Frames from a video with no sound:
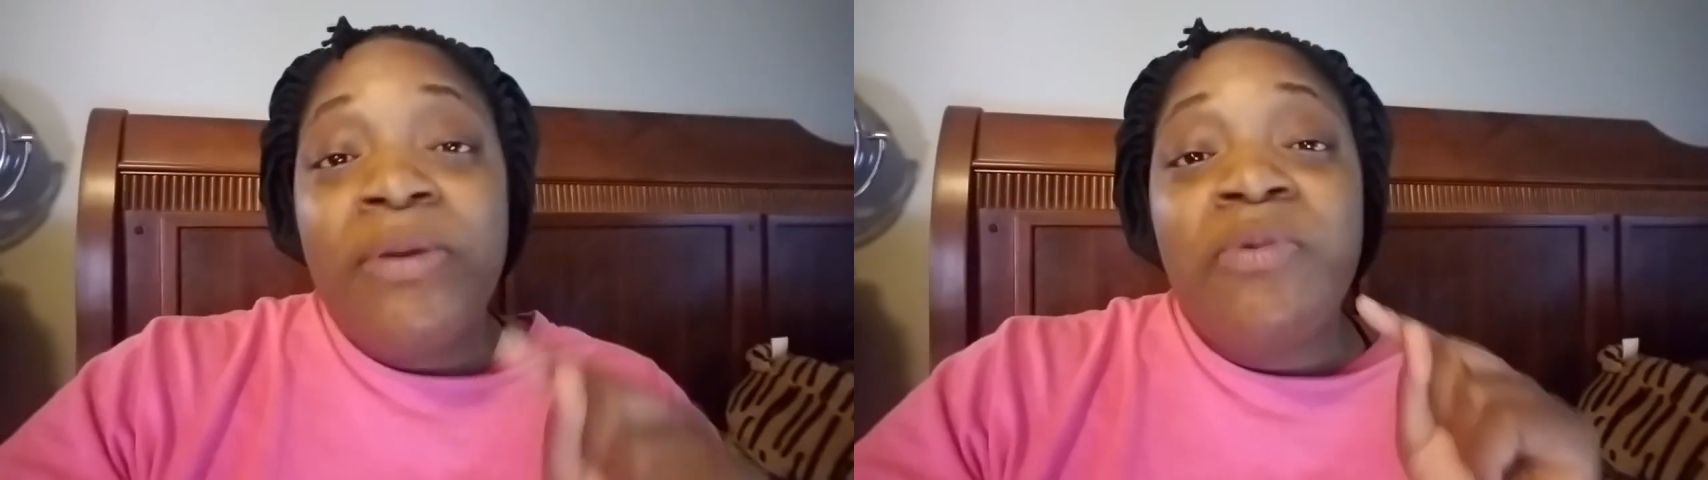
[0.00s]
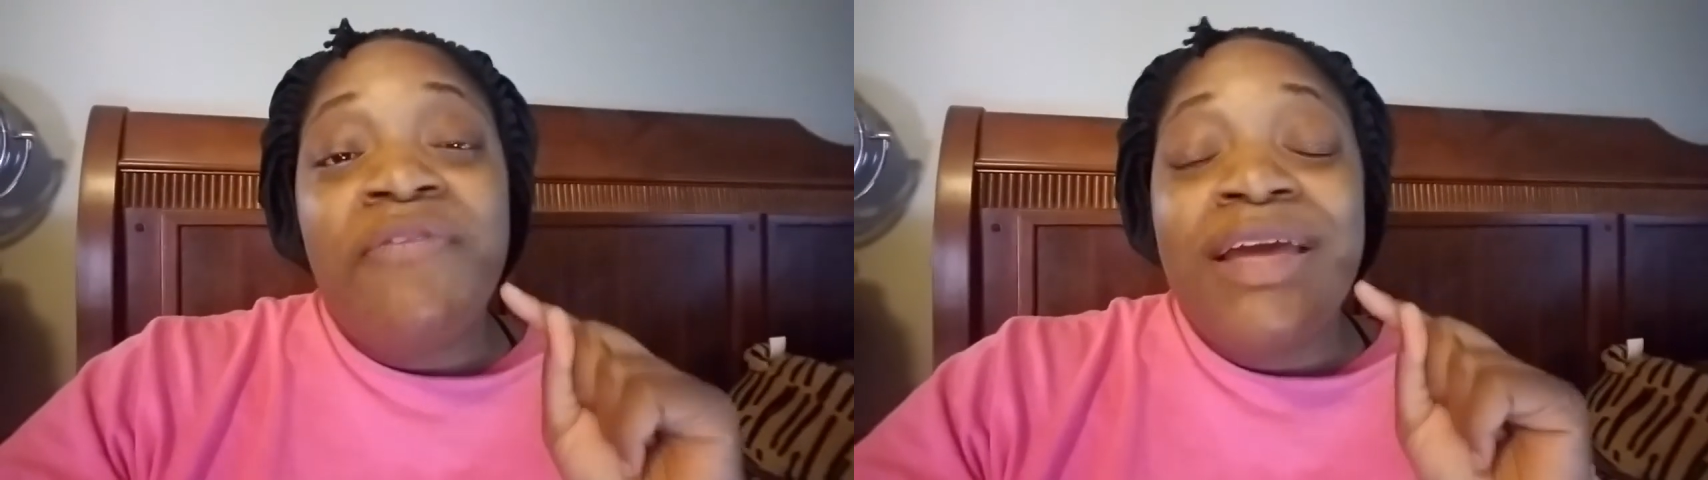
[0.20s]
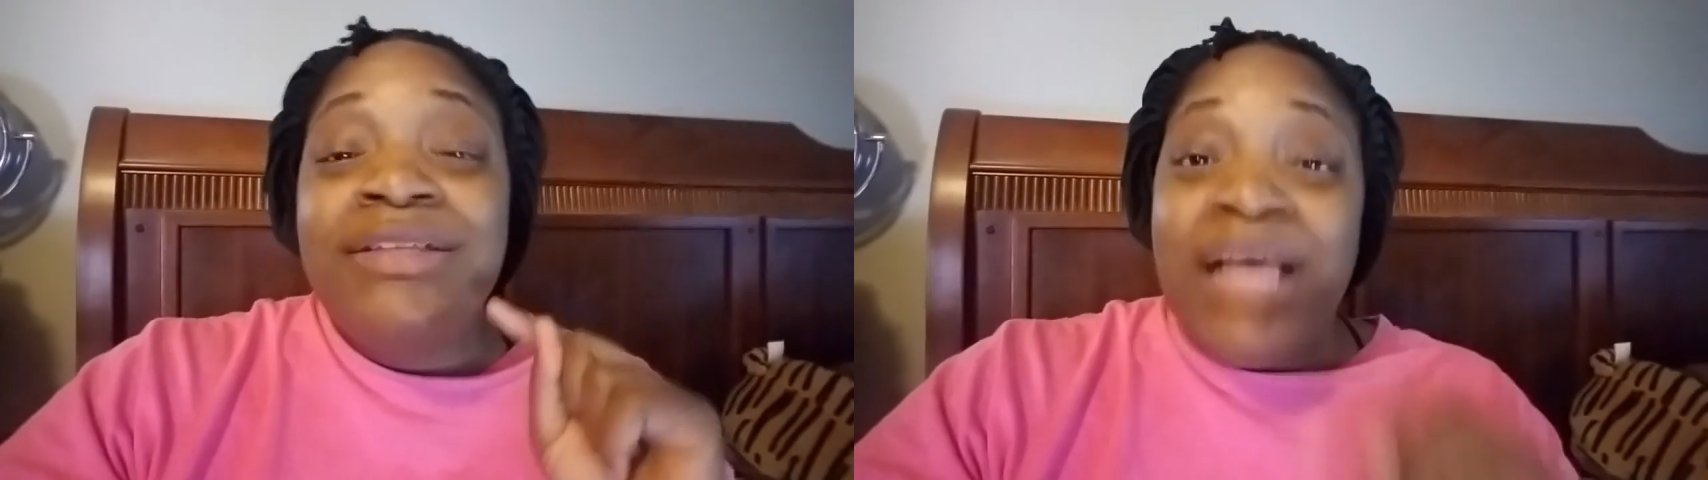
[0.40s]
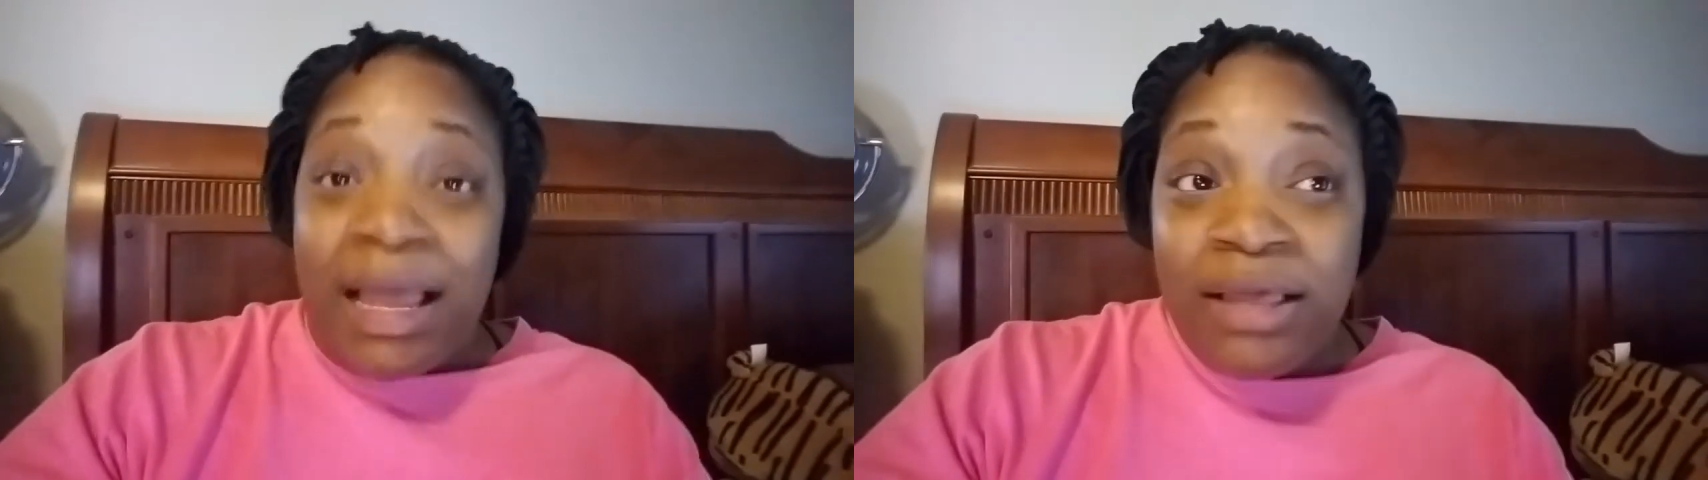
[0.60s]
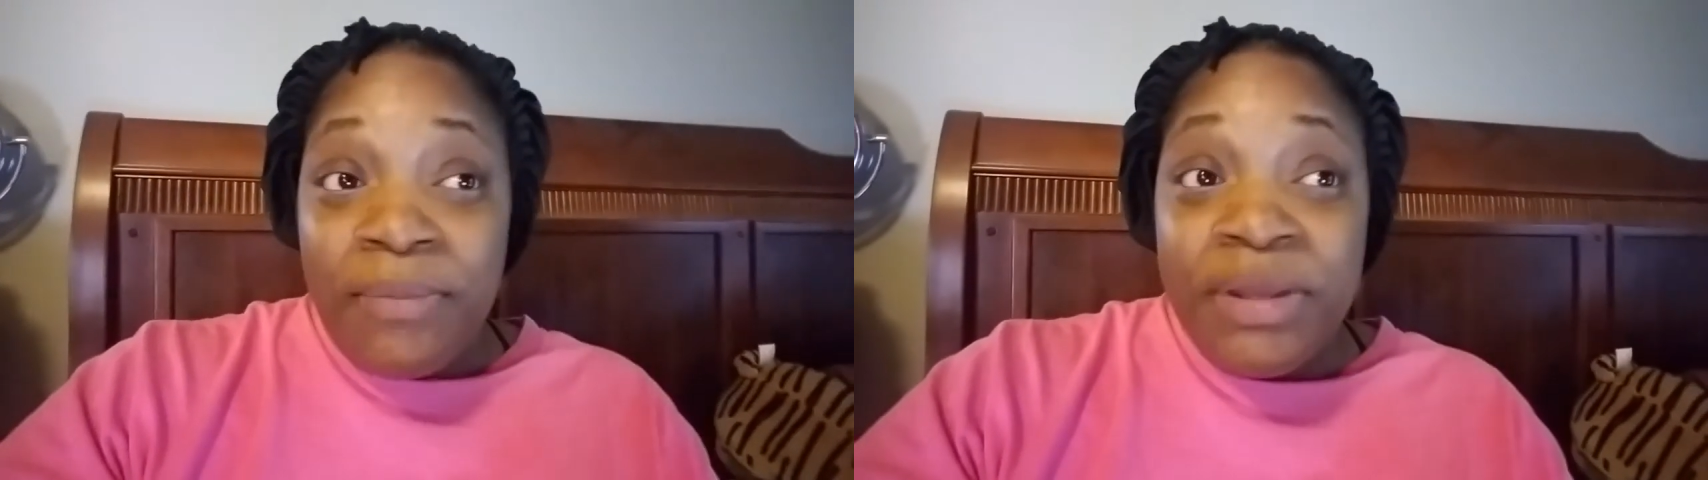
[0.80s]
me with a
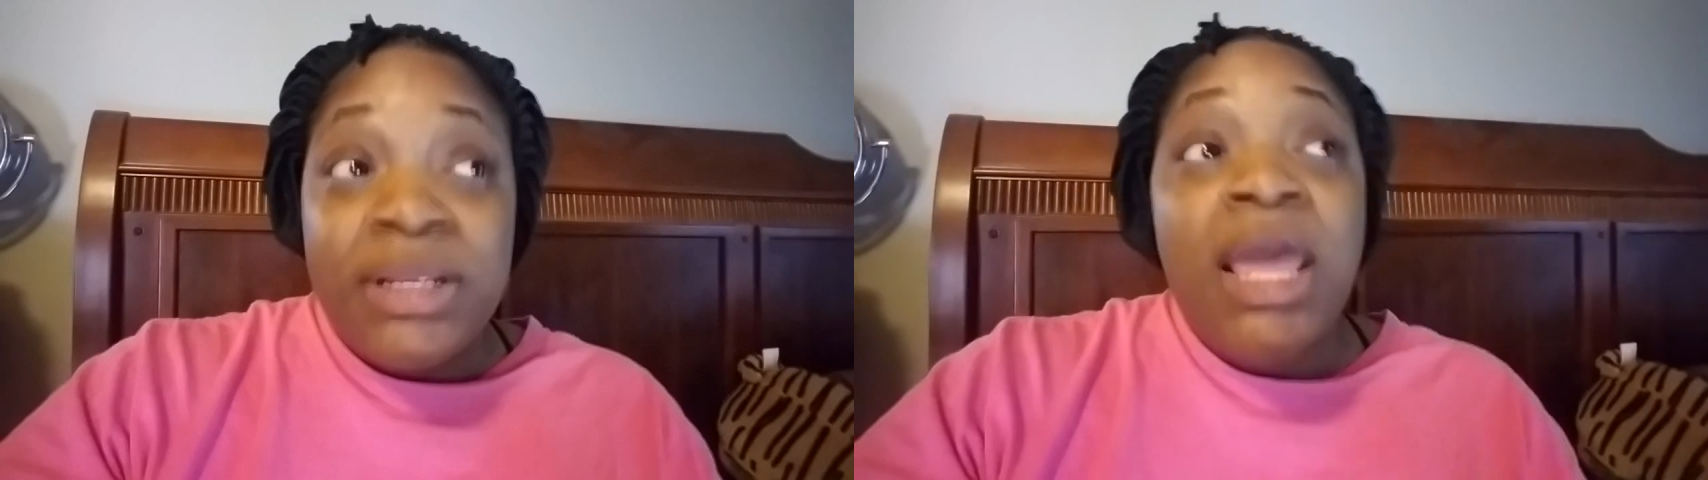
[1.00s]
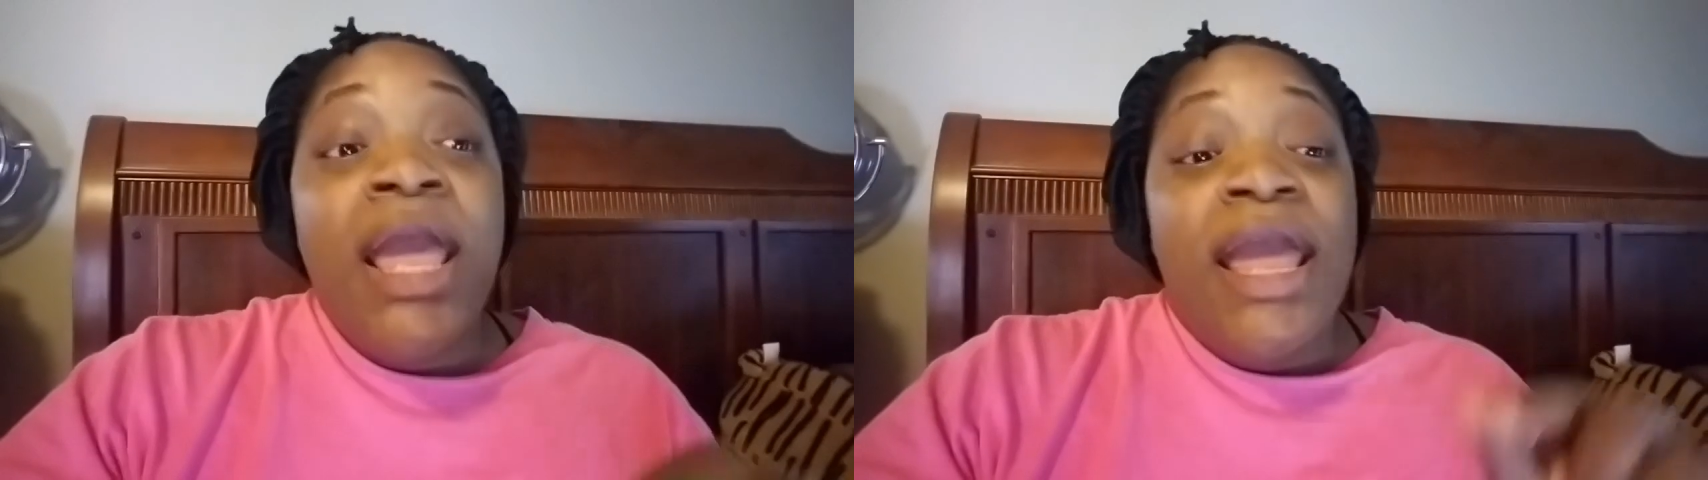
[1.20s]
document,